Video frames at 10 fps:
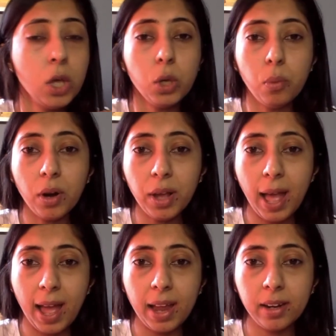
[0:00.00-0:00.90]
You want to
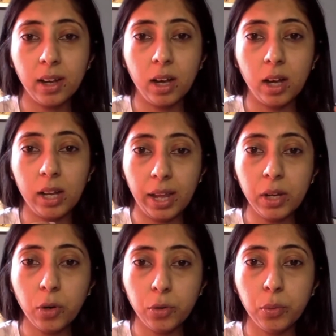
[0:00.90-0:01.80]
add a
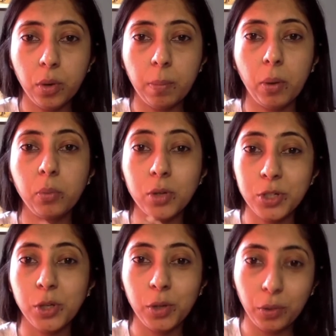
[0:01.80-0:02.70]
line or two about
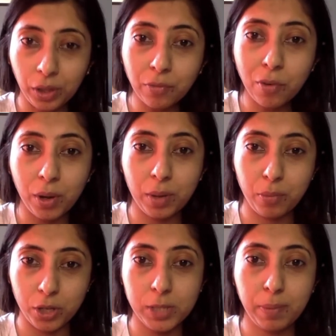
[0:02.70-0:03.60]
what you're looking for in a
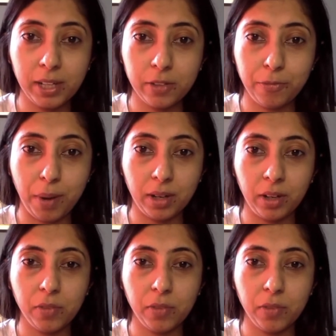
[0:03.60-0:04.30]
prospective partner.